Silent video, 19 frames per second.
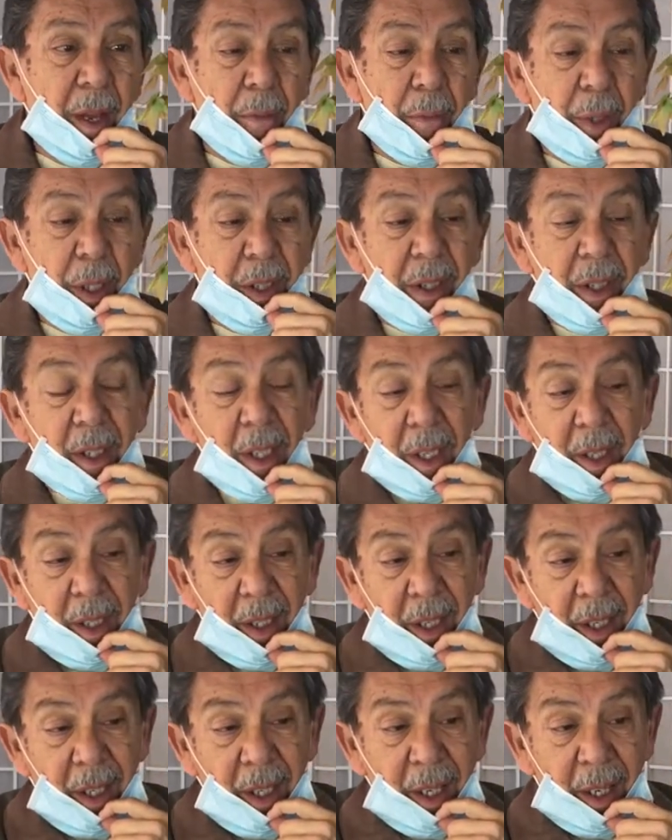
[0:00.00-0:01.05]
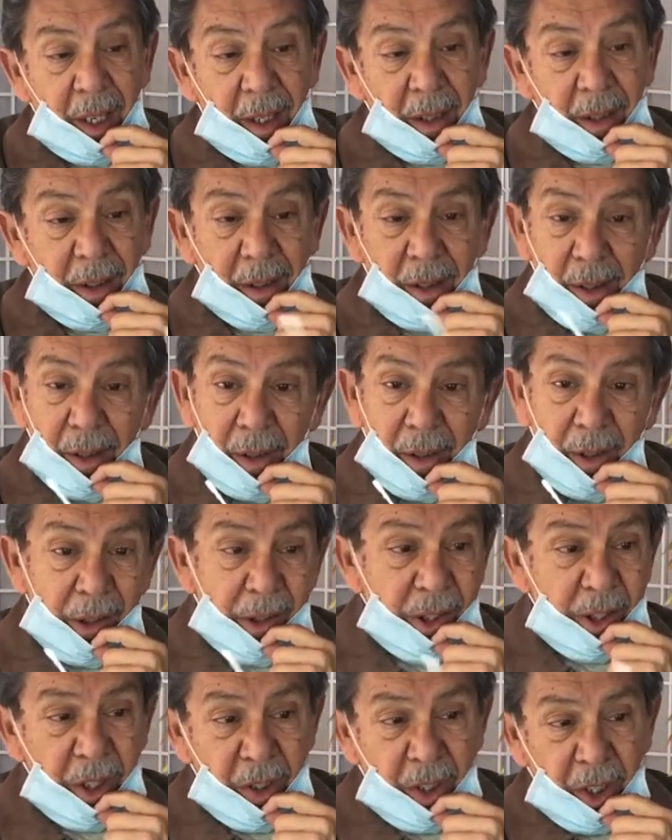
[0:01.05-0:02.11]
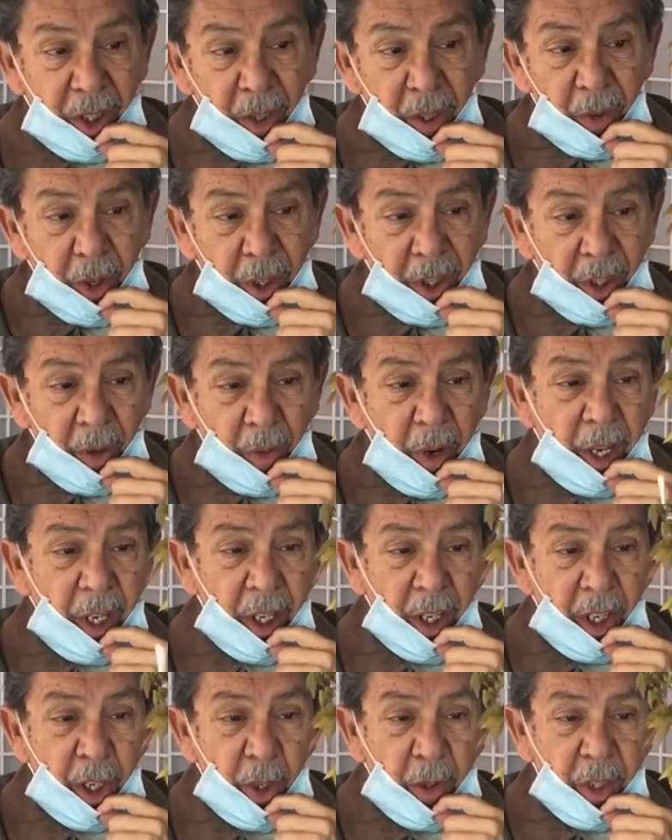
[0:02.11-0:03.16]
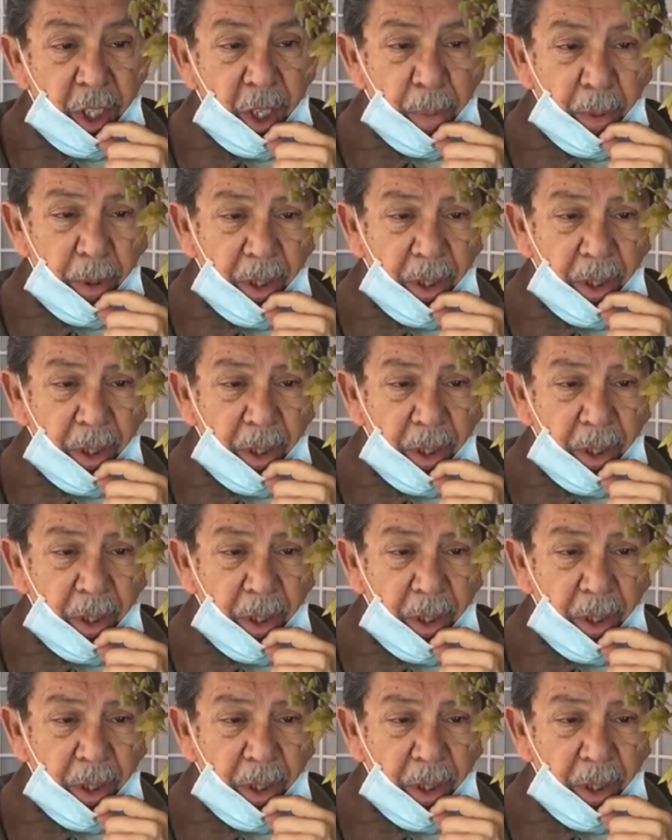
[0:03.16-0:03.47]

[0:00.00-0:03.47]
But you're using a regular Q-tip or